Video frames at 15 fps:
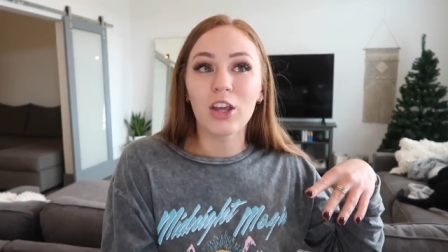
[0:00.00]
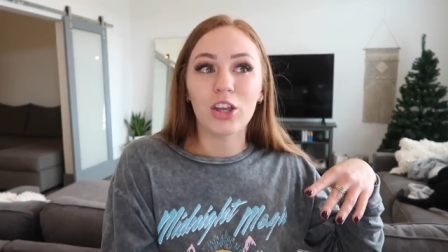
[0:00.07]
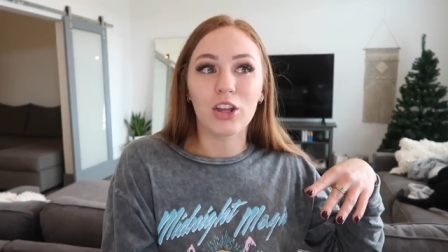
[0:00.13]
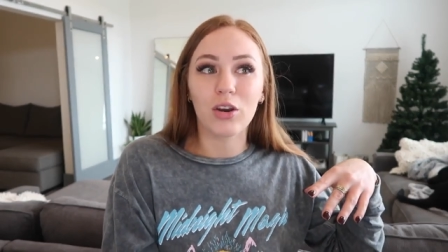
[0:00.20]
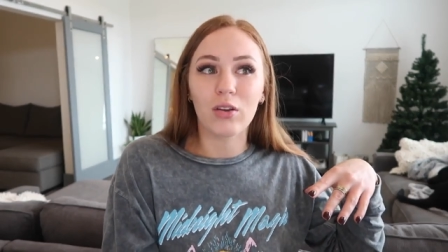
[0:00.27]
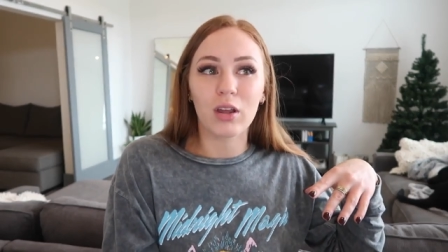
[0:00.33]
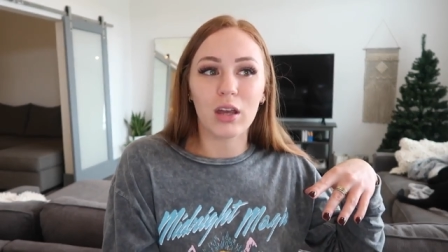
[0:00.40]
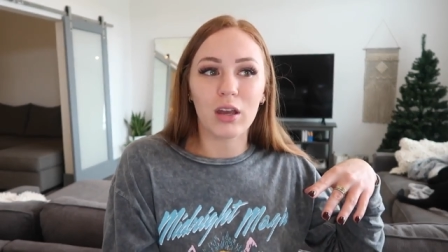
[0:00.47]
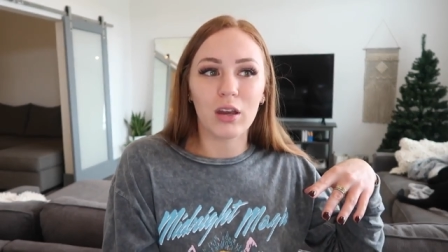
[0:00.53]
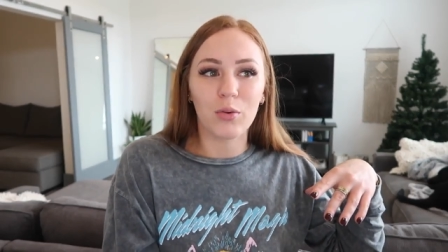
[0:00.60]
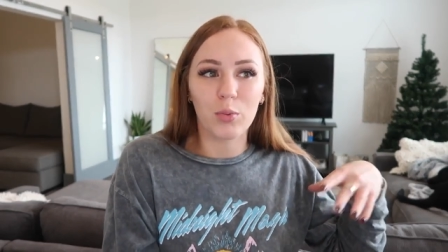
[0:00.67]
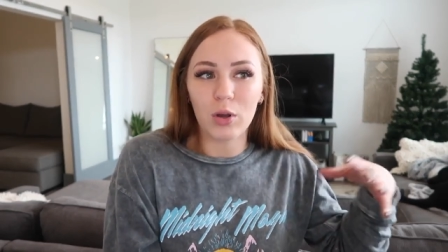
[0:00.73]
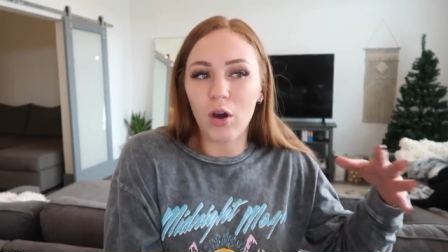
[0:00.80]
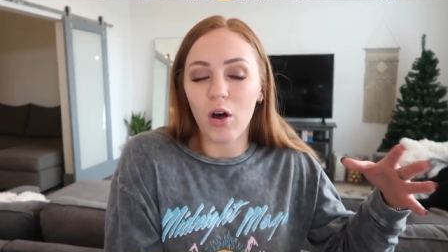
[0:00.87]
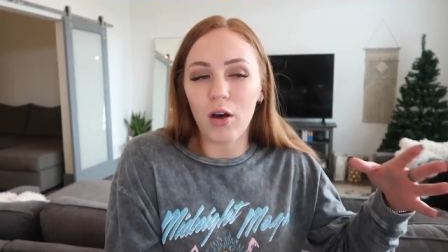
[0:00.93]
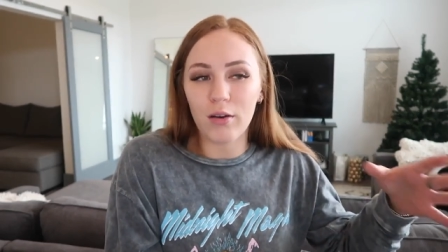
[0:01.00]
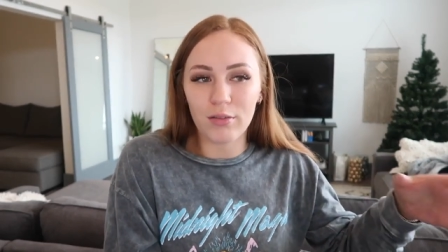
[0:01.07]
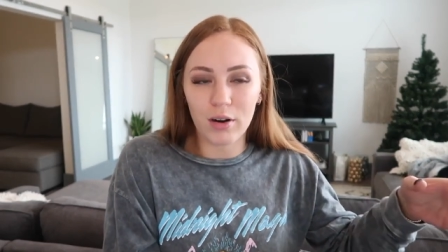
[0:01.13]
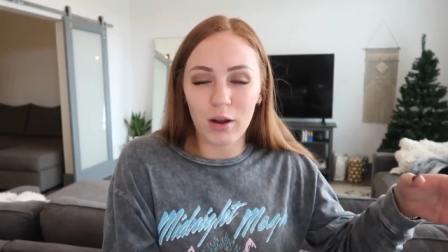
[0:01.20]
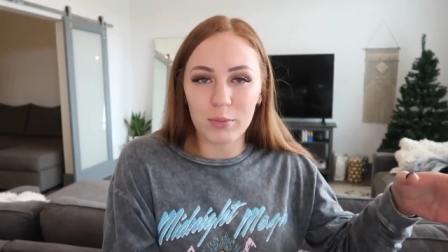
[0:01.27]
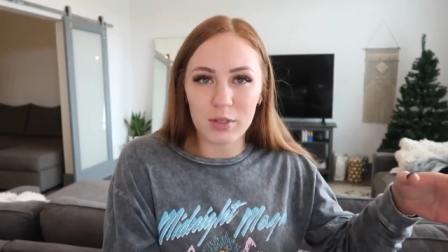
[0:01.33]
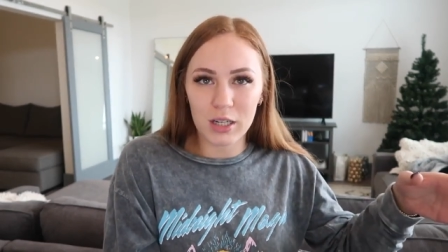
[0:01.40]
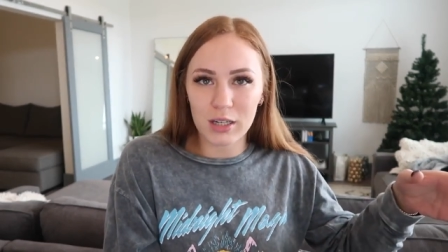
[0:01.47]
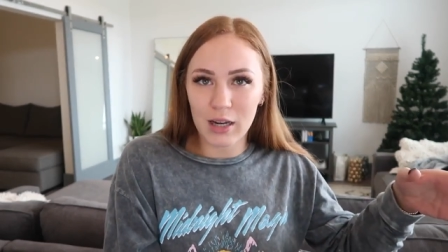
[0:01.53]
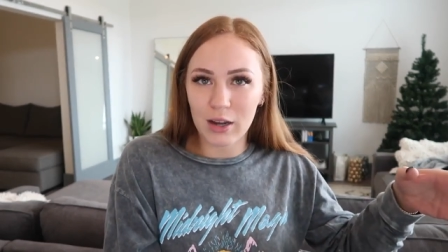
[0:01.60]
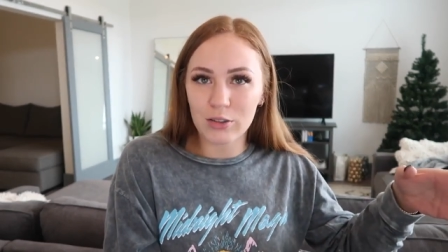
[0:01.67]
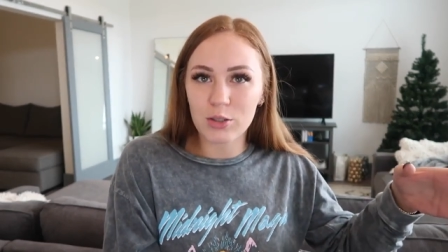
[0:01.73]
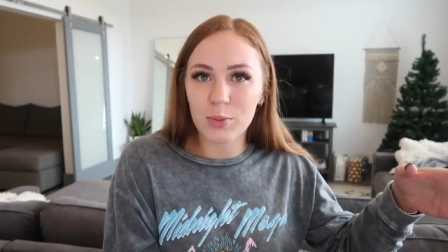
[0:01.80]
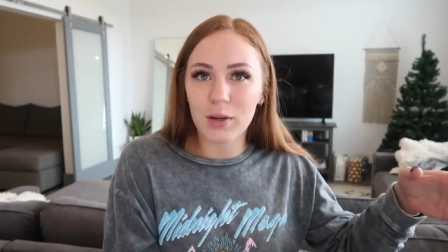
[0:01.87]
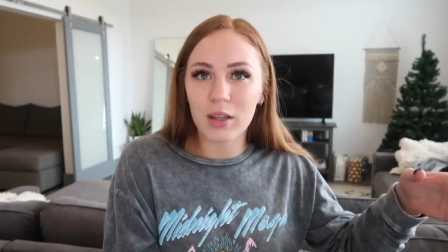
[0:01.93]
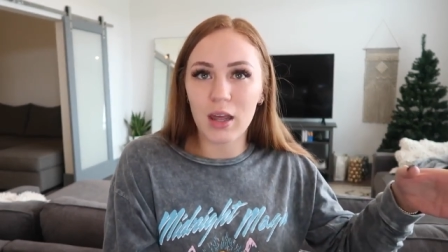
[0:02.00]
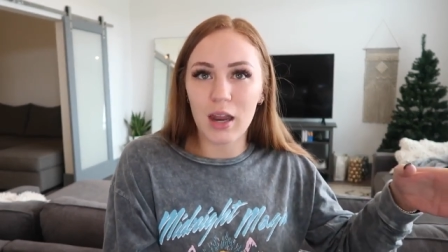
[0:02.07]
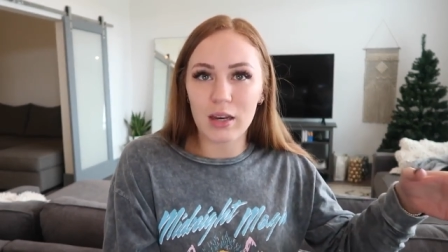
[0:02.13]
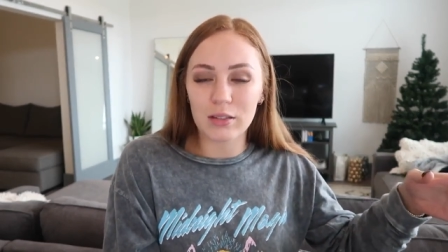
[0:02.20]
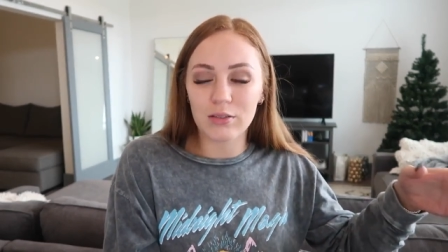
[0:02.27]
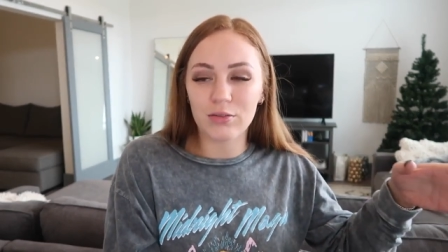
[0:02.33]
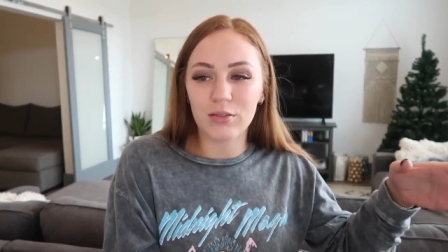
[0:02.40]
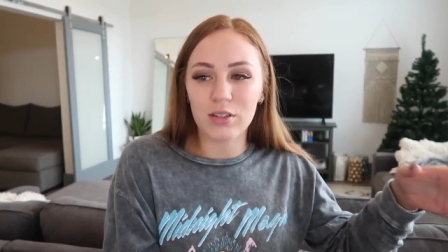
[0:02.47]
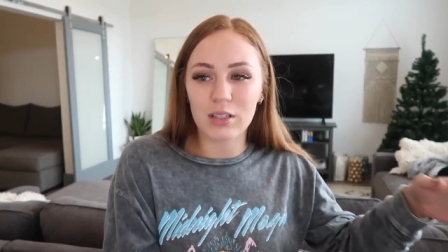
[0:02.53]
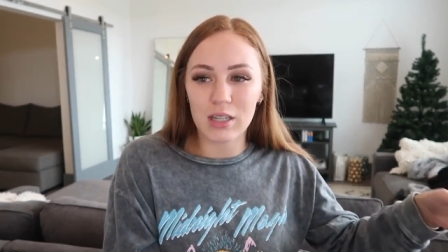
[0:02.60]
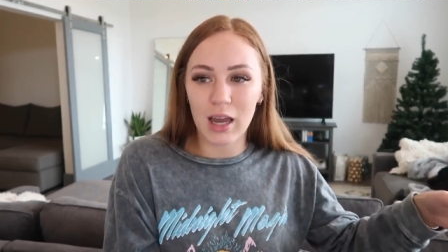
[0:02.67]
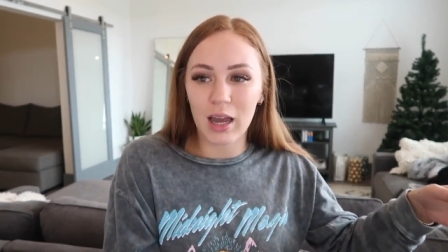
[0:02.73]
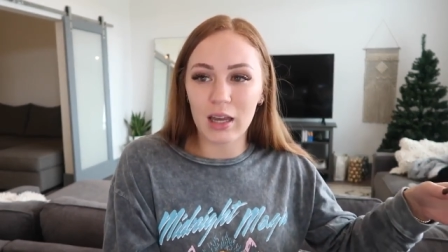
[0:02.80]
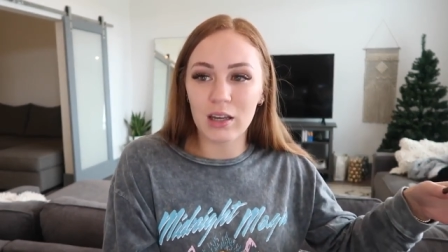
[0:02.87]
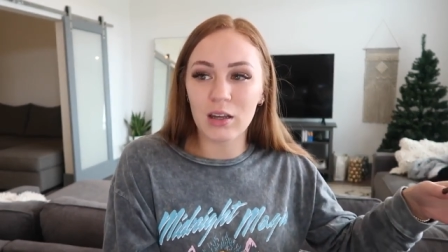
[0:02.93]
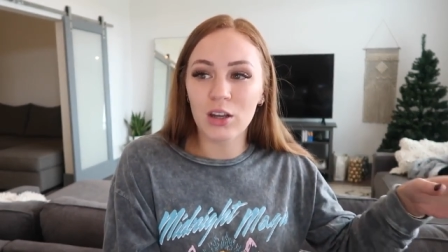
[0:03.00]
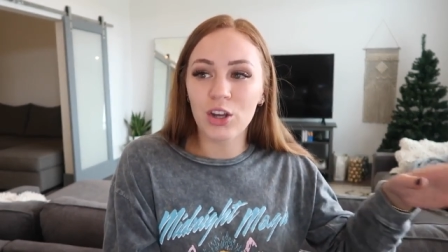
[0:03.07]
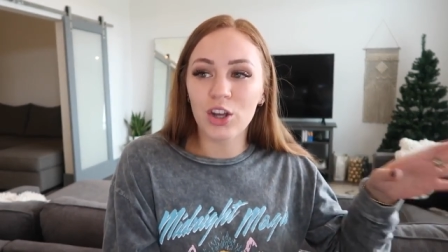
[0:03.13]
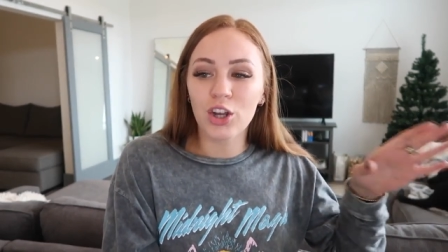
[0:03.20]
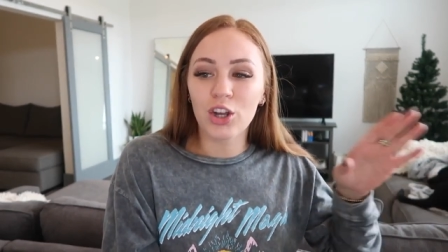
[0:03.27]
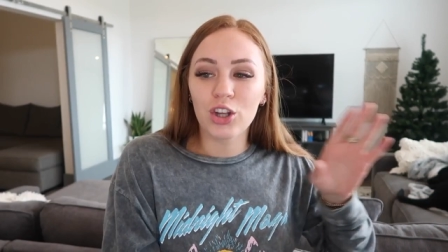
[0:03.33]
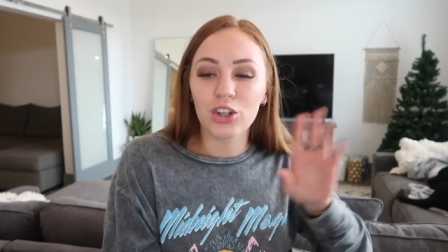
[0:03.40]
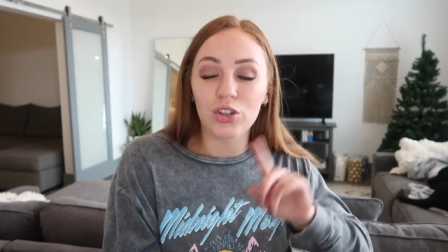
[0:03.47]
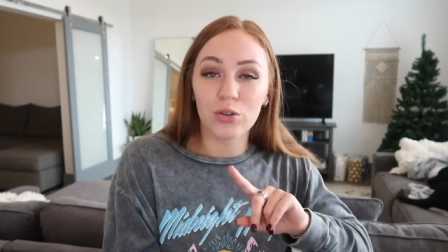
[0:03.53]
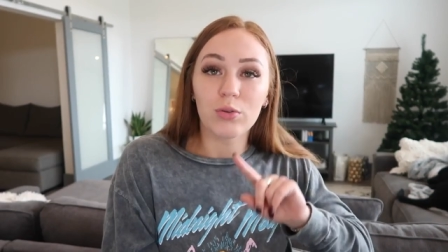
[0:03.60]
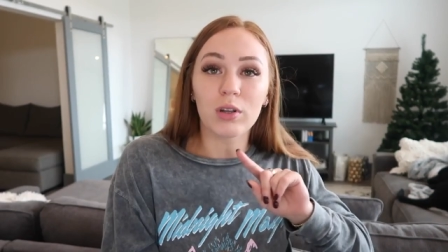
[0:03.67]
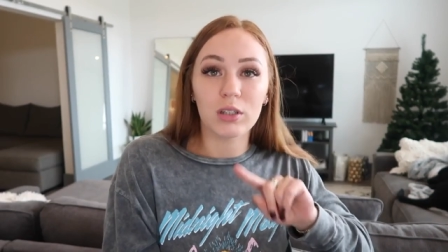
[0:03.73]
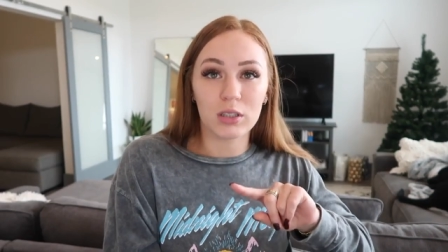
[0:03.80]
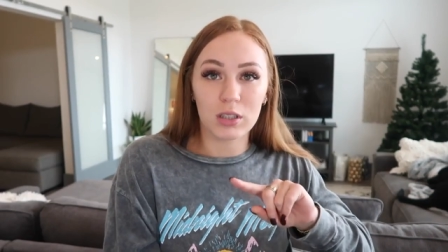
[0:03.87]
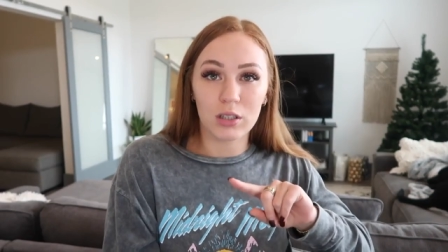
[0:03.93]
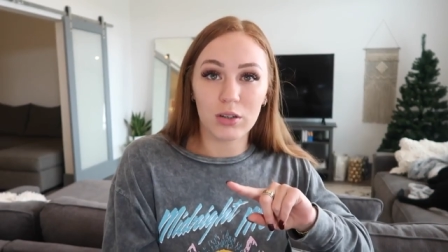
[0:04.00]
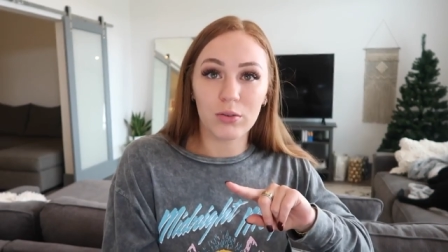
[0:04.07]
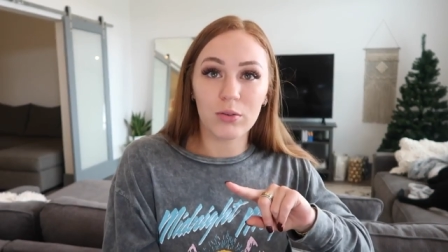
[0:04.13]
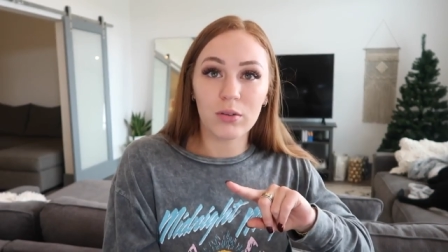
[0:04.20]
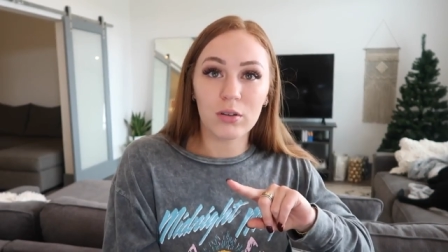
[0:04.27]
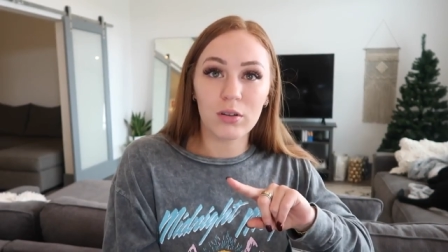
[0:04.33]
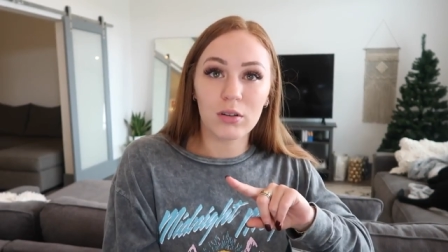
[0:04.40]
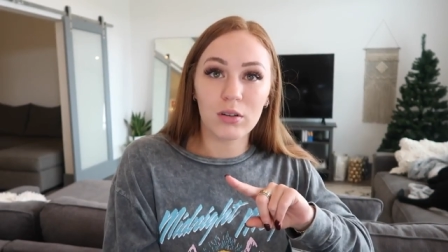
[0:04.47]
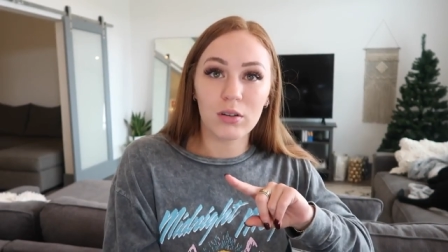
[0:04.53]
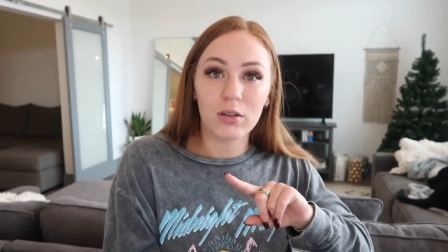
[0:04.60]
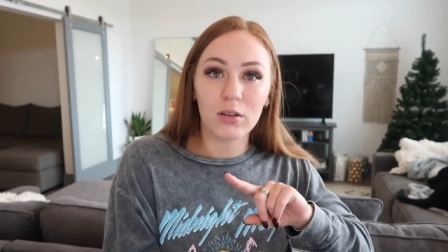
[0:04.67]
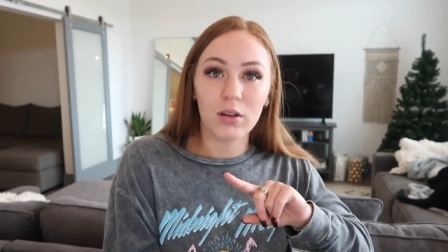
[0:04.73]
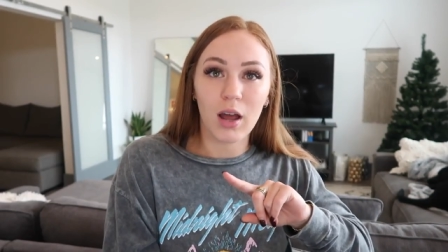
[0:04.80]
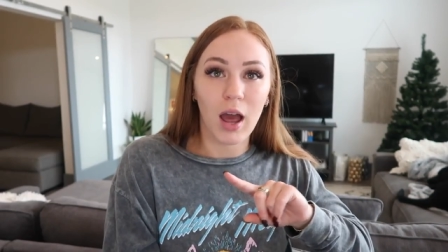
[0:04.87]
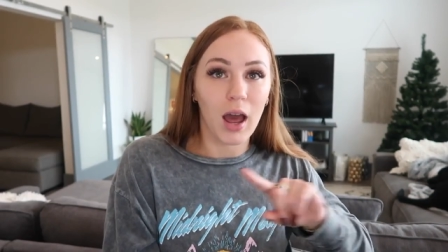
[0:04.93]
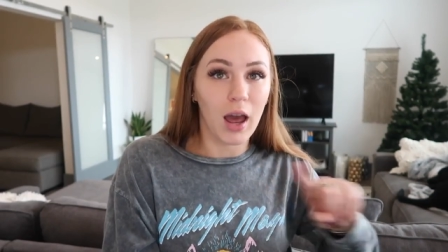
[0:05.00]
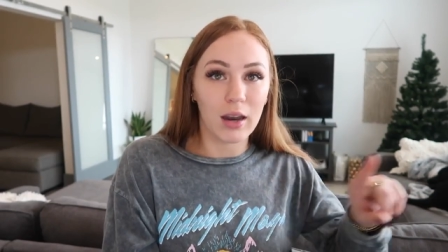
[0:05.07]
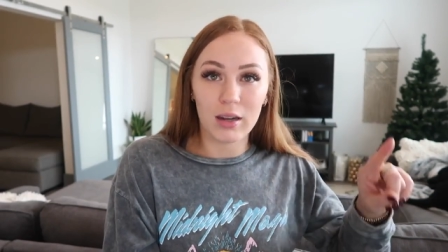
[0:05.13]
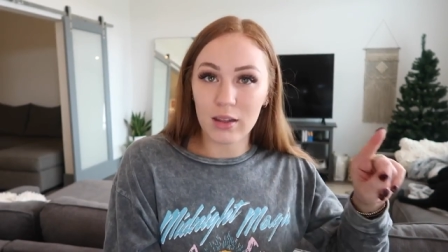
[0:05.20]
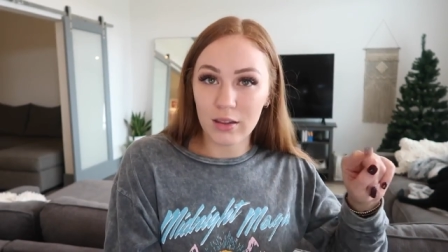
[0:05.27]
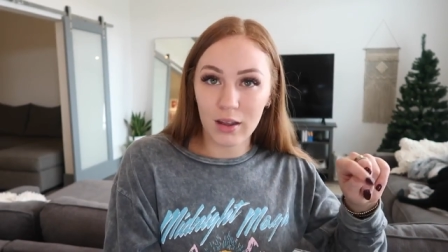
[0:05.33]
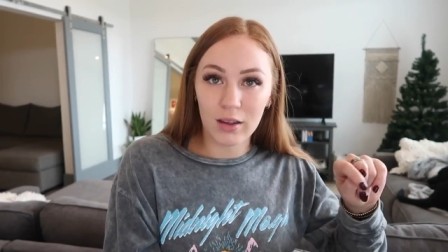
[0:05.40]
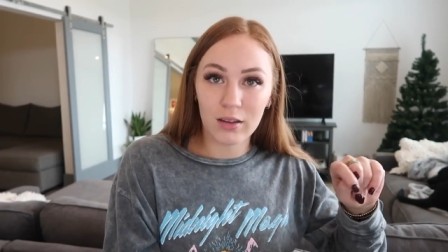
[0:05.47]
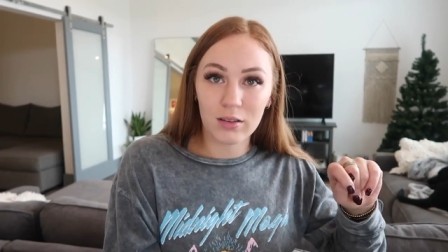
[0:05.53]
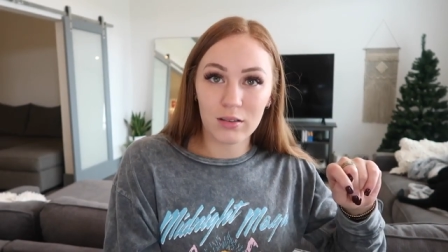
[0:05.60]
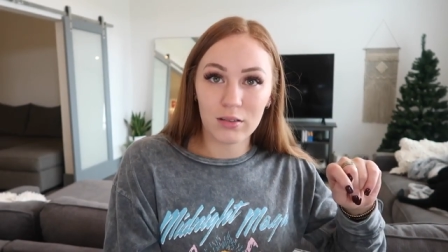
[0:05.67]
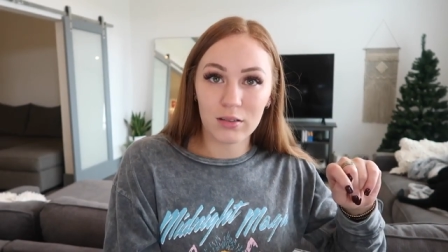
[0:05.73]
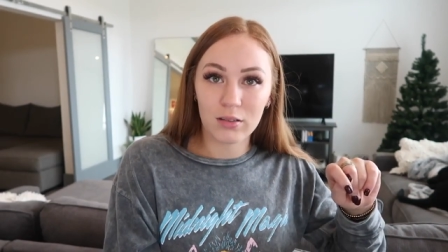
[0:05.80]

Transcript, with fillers: You know, like, we all have our ups and downs, but at the end of the day, you can do anything.